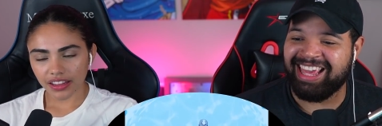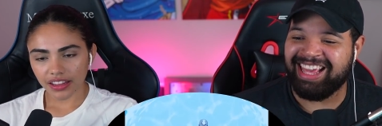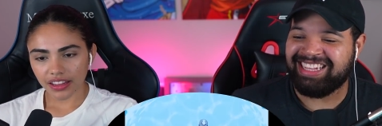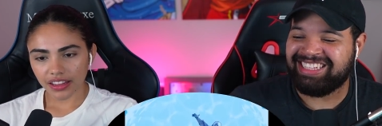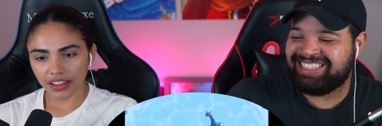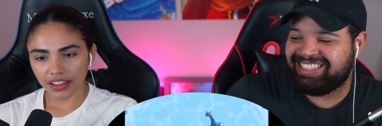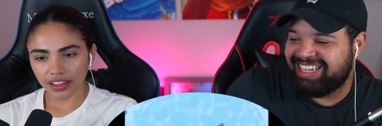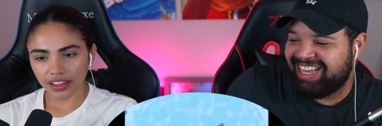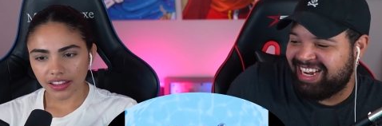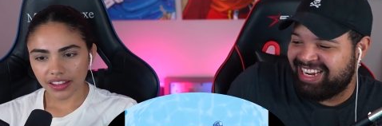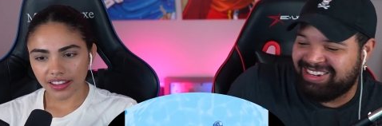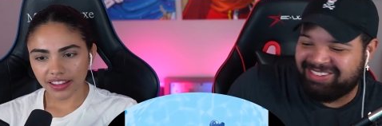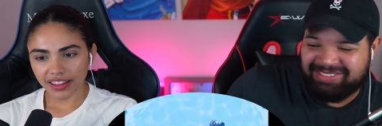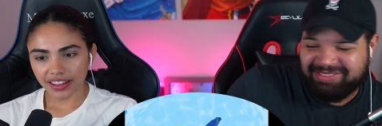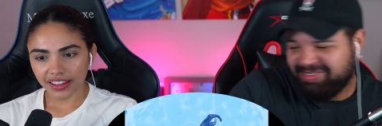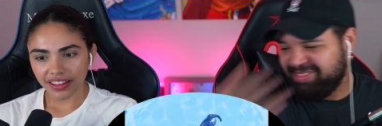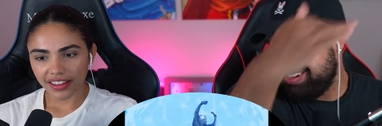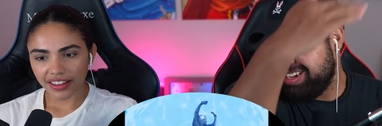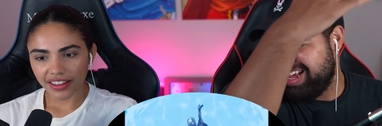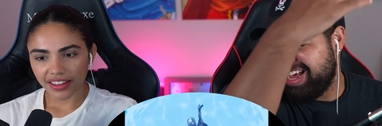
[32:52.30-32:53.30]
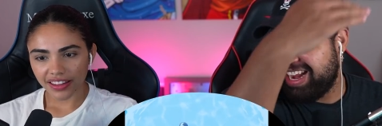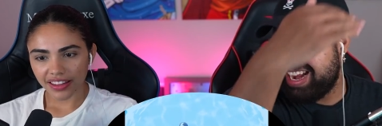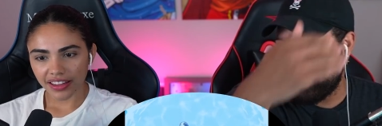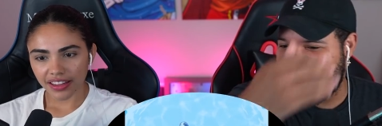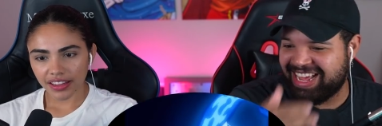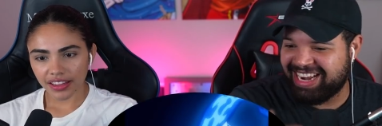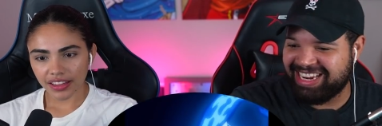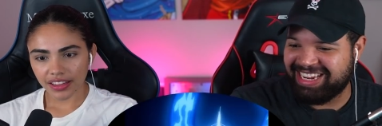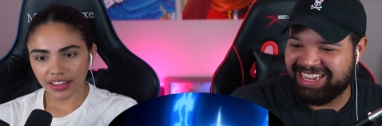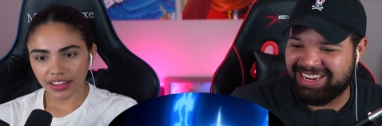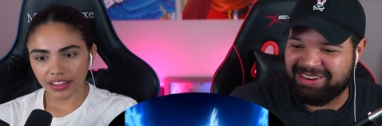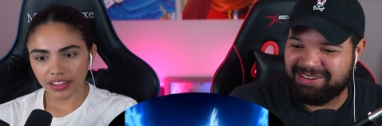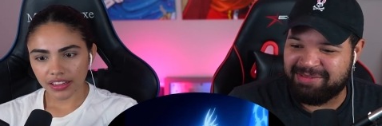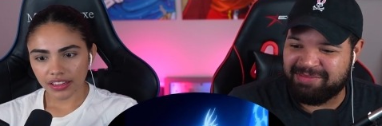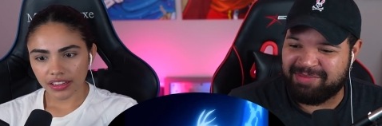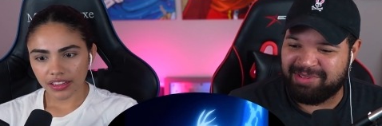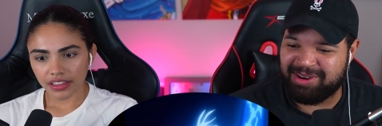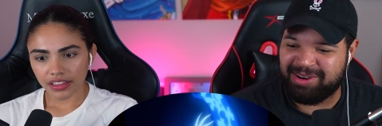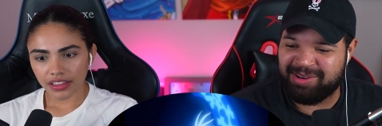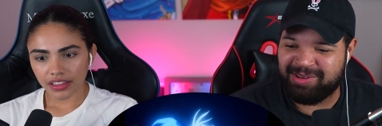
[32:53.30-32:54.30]
Speaker 1: he said, get out of here,
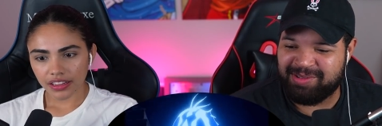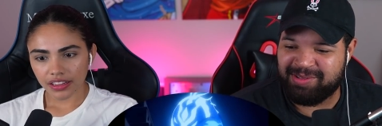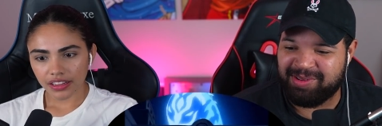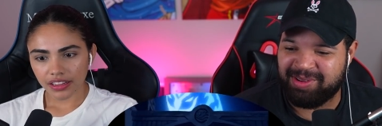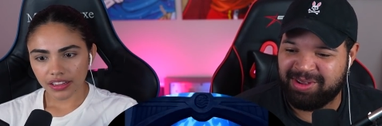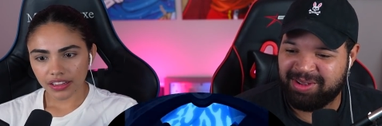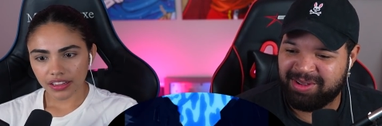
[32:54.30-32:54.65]
bro.